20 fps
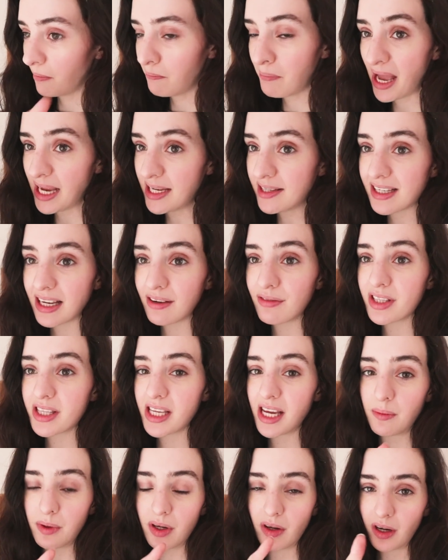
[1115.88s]
paint
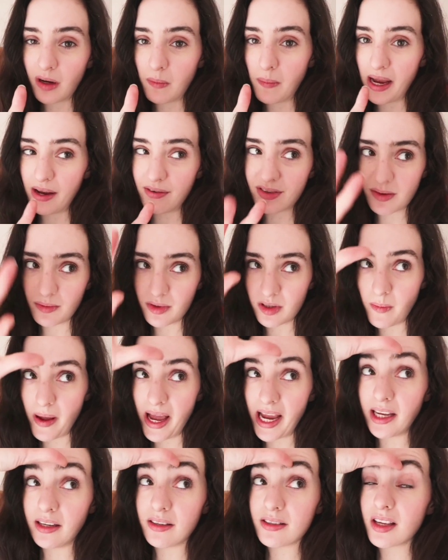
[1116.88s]
everything, we're not gonna pay for someone to
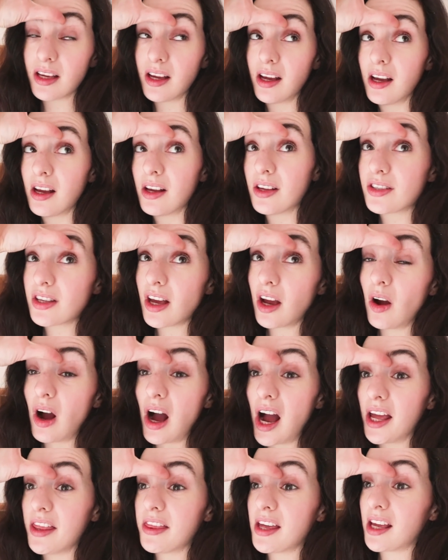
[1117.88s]
paint. So
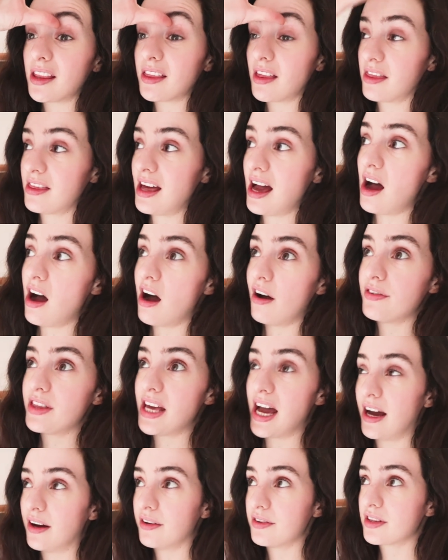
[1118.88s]
I think that that half of
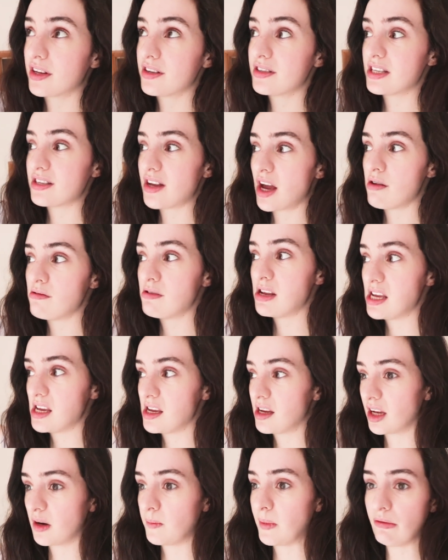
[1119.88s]
the house, because it's
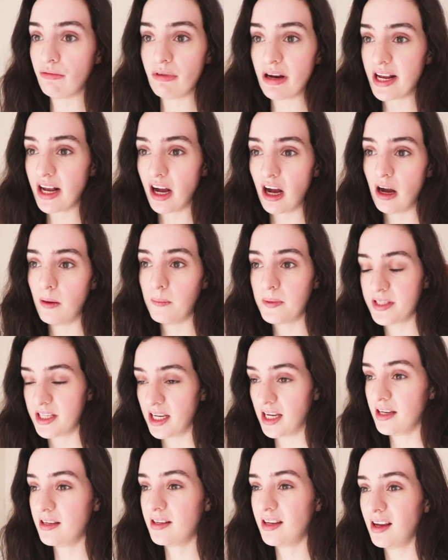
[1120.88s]
only gonna be
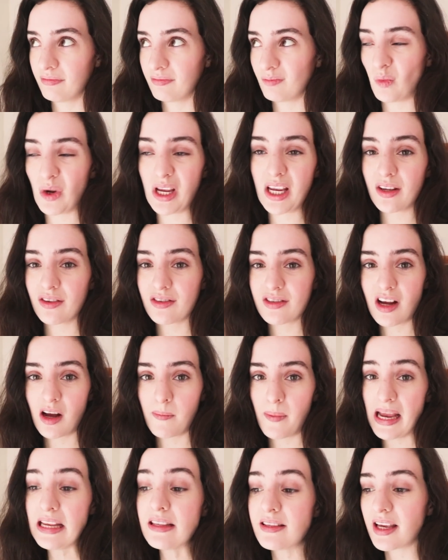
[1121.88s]
recarpeted, we can
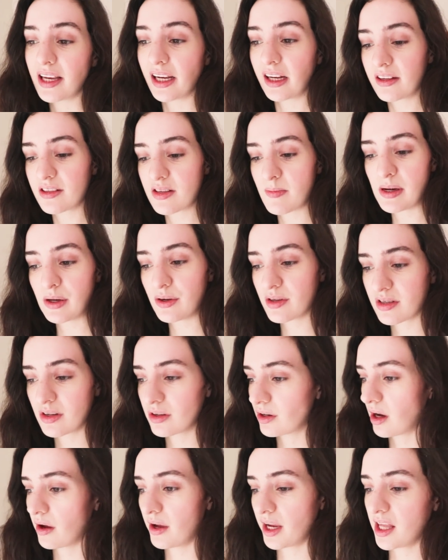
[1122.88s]
start painting because the builders are
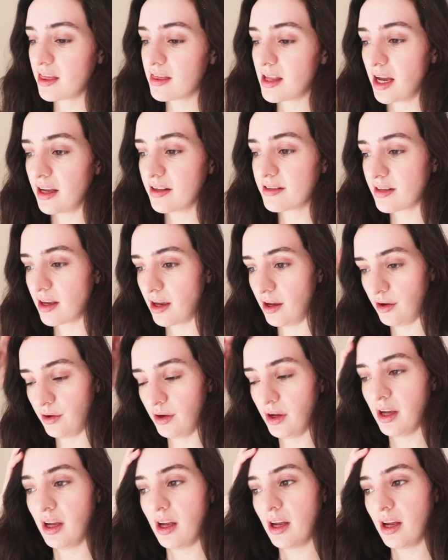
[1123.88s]
not going in there. So,